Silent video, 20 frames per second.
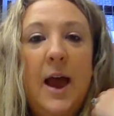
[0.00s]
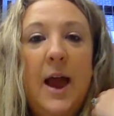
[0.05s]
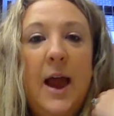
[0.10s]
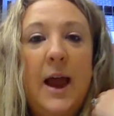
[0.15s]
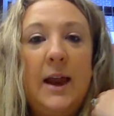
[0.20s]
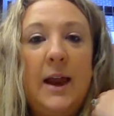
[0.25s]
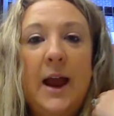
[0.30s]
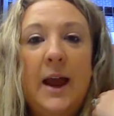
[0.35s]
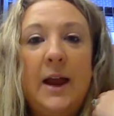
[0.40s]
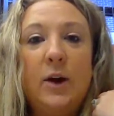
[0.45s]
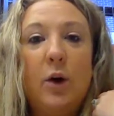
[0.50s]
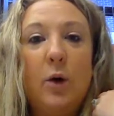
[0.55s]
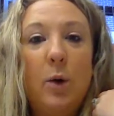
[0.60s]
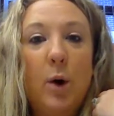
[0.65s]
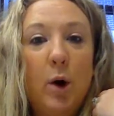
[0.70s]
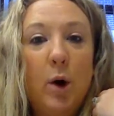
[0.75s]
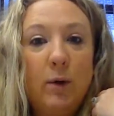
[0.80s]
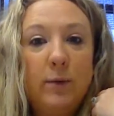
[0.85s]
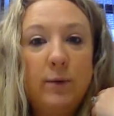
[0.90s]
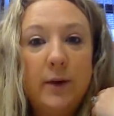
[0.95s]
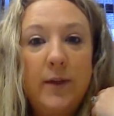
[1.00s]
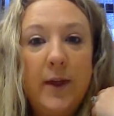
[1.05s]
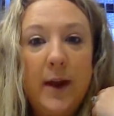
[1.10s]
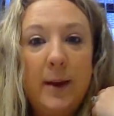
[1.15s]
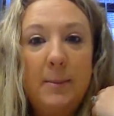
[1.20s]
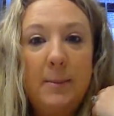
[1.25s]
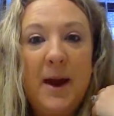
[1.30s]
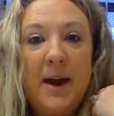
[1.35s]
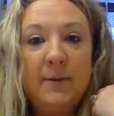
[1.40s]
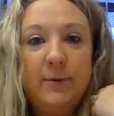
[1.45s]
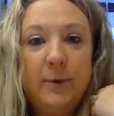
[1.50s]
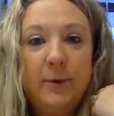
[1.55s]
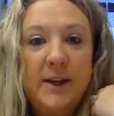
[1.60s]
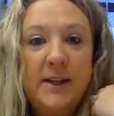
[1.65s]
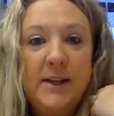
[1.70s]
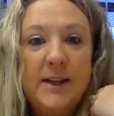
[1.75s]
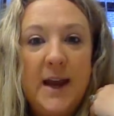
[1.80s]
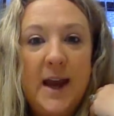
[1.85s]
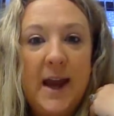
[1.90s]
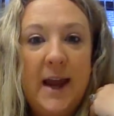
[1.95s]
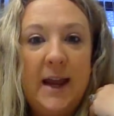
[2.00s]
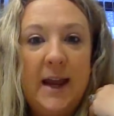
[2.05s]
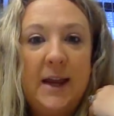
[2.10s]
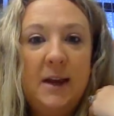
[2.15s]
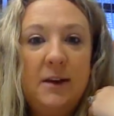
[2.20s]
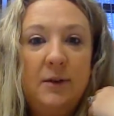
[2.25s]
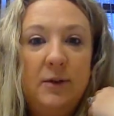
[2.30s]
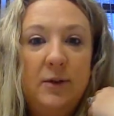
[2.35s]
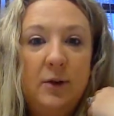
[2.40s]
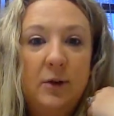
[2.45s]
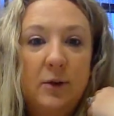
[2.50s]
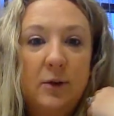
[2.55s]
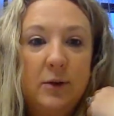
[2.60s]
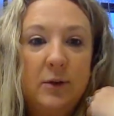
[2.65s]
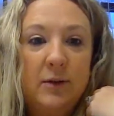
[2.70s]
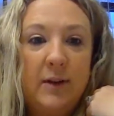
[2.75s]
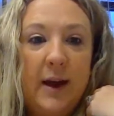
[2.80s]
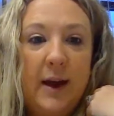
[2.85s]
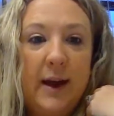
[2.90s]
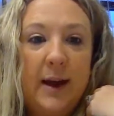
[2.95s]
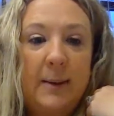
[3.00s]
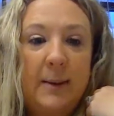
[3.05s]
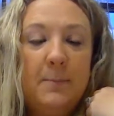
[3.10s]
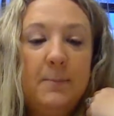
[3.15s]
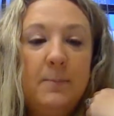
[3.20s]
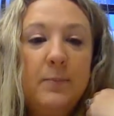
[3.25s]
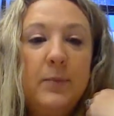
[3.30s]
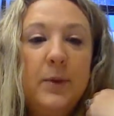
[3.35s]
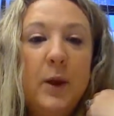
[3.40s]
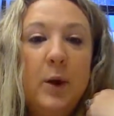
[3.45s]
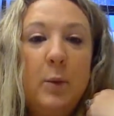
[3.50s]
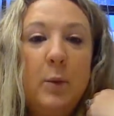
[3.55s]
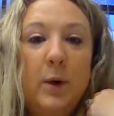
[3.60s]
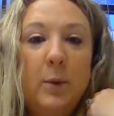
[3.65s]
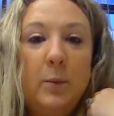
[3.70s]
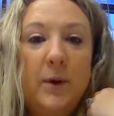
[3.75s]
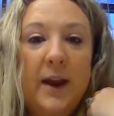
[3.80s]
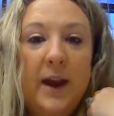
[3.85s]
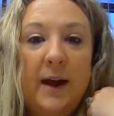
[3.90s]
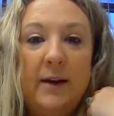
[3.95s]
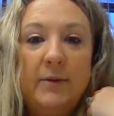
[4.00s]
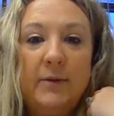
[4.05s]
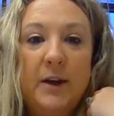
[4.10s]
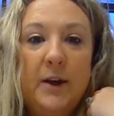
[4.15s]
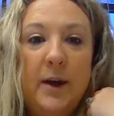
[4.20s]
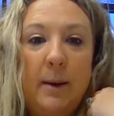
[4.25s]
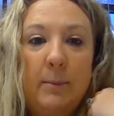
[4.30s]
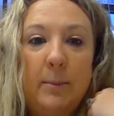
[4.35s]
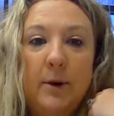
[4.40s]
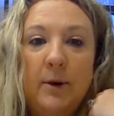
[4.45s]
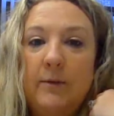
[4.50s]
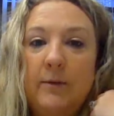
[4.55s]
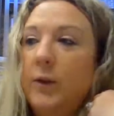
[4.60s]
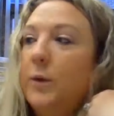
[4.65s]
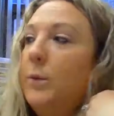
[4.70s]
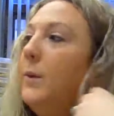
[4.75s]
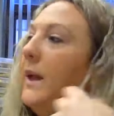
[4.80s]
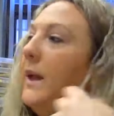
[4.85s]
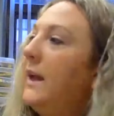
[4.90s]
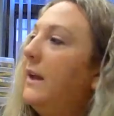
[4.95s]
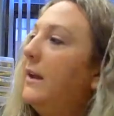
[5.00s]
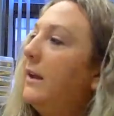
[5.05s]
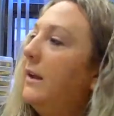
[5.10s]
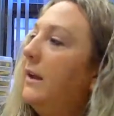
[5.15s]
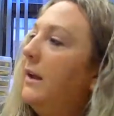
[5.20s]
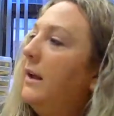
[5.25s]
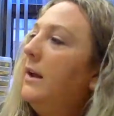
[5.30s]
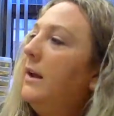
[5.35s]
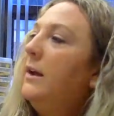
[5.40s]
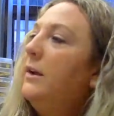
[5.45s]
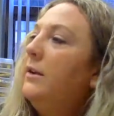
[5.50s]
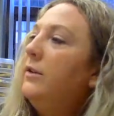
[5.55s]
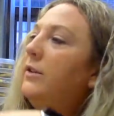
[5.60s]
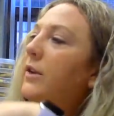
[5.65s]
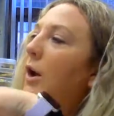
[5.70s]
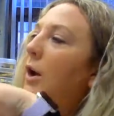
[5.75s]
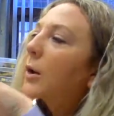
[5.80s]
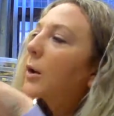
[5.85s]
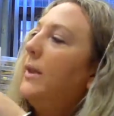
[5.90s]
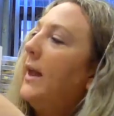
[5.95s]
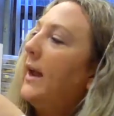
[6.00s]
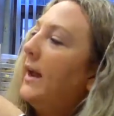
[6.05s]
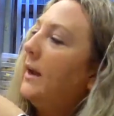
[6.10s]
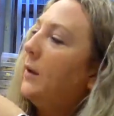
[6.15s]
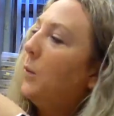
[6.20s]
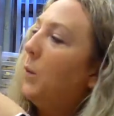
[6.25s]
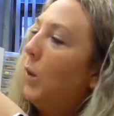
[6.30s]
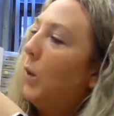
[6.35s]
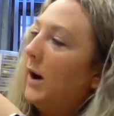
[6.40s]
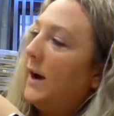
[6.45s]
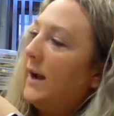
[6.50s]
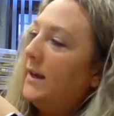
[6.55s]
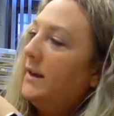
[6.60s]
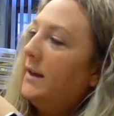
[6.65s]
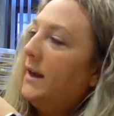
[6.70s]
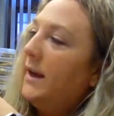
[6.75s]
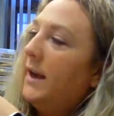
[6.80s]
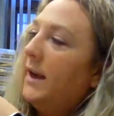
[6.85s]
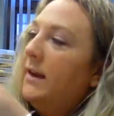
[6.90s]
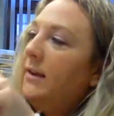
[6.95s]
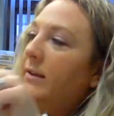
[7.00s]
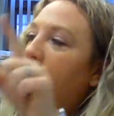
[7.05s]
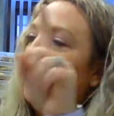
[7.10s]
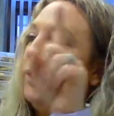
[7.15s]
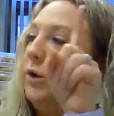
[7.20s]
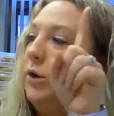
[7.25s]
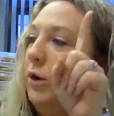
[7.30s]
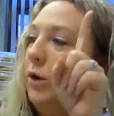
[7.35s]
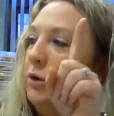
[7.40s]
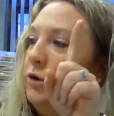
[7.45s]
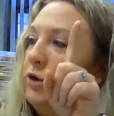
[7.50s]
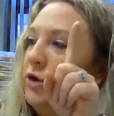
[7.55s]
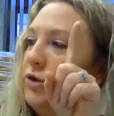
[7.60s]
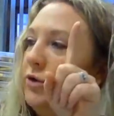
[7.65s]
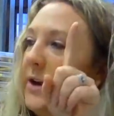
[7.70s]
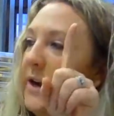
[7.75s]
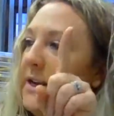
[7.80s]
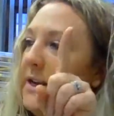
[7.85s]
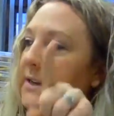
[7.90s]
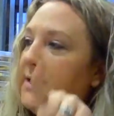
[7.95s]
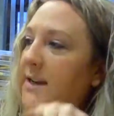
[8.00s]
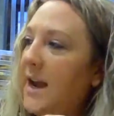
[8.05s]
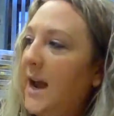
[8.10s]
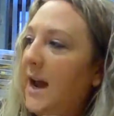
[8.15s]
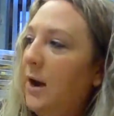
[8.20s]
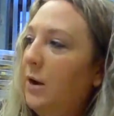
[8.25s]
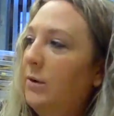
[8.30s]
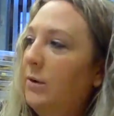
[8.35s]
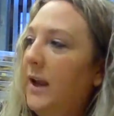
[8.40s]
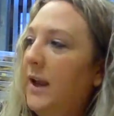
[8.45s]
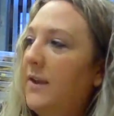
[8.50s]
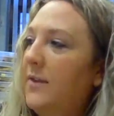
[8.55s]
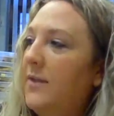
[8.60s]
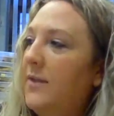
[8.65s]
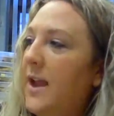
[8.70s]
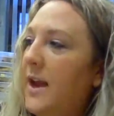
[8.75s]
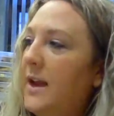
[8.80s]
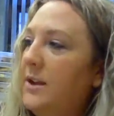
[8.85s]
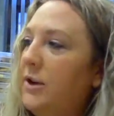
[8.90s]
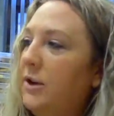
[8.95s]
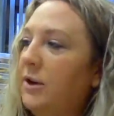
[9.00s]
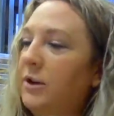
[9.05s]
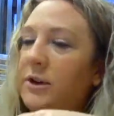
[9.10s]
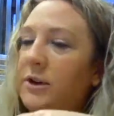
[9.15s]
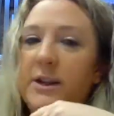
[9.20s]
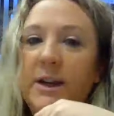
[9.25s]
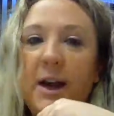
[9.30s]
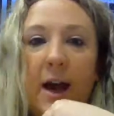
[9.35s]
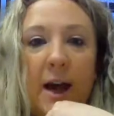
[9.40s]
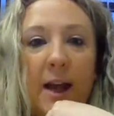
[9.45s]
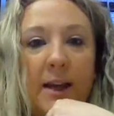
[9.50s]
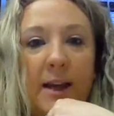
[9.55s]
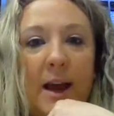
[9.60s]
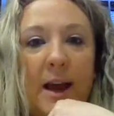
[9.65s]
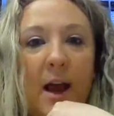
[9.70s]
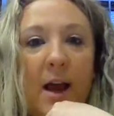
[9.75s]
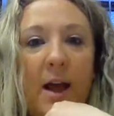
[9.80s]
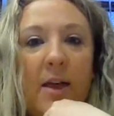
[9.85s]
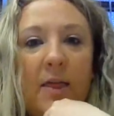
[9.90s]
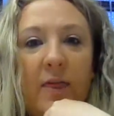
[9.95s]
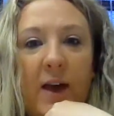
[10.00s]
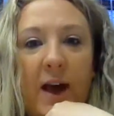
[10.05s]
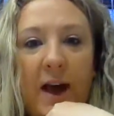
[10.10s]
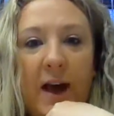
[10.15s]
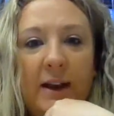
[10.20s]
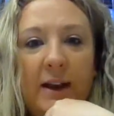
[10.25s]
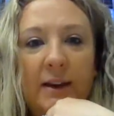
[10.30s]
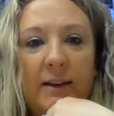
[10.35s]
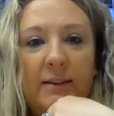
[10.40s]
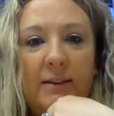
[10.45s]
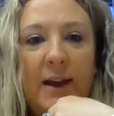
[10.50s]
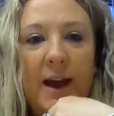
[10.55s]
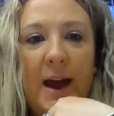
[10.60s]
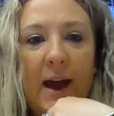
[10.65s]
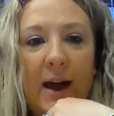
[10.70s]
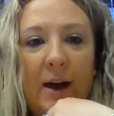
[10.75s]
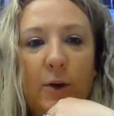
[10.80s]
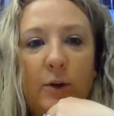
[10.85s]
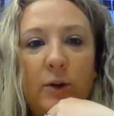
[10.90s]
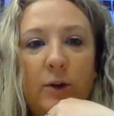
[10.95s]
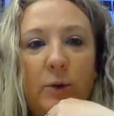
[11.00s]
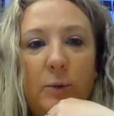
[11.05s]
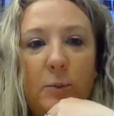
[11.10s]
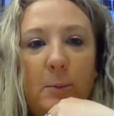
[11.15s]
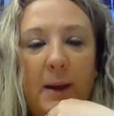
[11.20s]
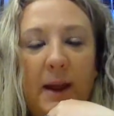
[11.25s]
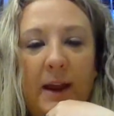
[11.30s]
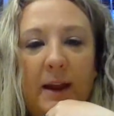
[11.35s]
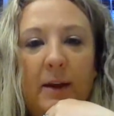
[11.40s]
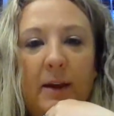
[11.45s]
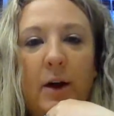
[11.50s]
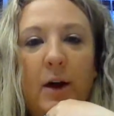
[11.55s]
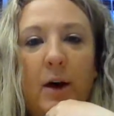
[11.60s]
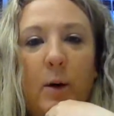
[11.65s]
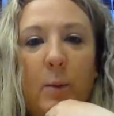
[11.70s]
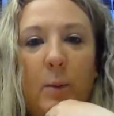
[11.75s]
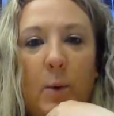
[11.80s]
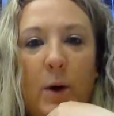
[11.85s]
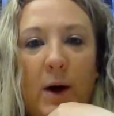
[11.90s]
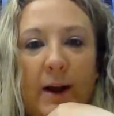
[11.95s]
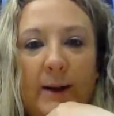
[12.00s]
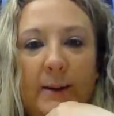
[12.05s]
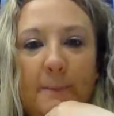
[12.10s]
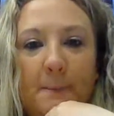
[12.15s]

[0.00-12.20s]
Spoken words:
And I go over them every day in circle time when we have a number of the week. So like 1 is go straight down and then you're done. That is how you make a 1.